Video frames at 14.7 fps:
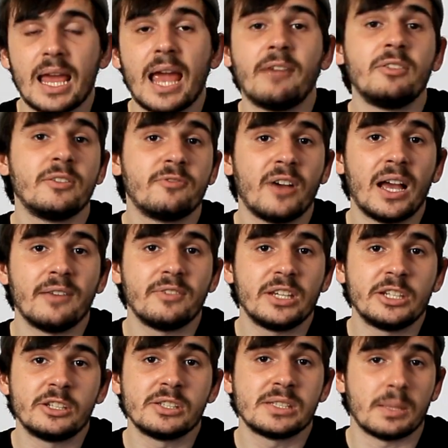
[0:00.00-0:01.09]
Every five
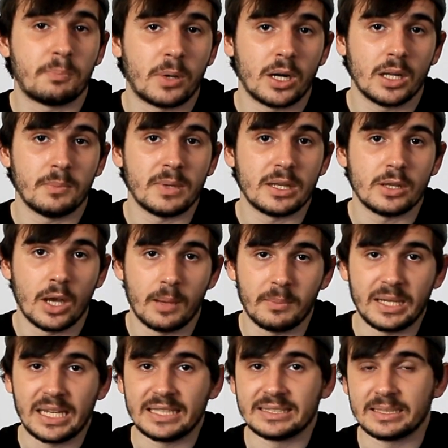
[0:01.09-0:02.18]
years the parliament
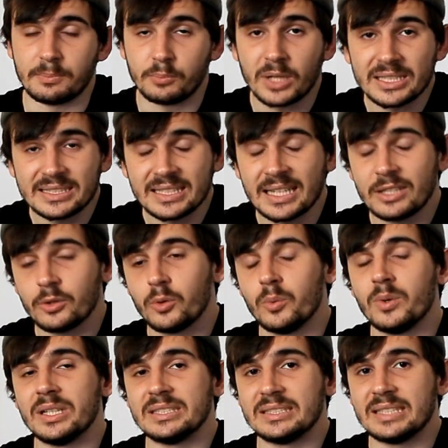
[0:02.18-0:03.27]
nominates the president,
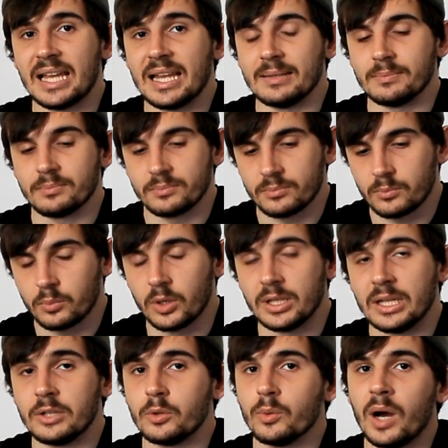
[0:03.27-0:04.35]
who is then put
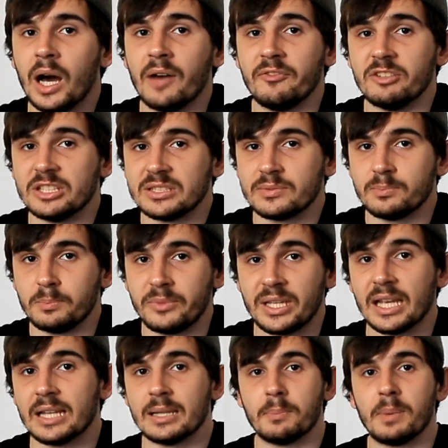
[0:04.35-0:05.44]
into office
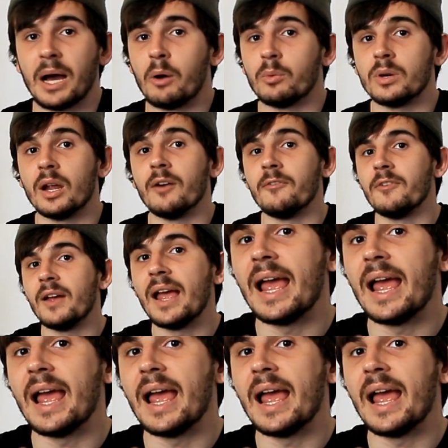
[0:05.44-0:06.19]
via the power of